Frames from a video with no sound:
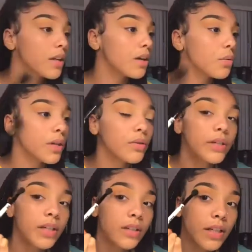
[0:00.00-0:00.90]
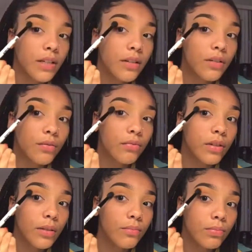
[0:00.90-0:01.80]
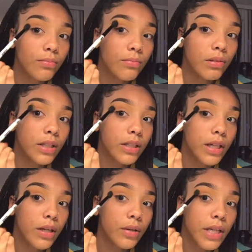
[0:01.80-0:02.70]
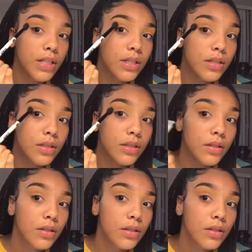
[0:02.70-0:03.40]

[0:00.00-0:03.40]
That way you'll get like really blended out edges.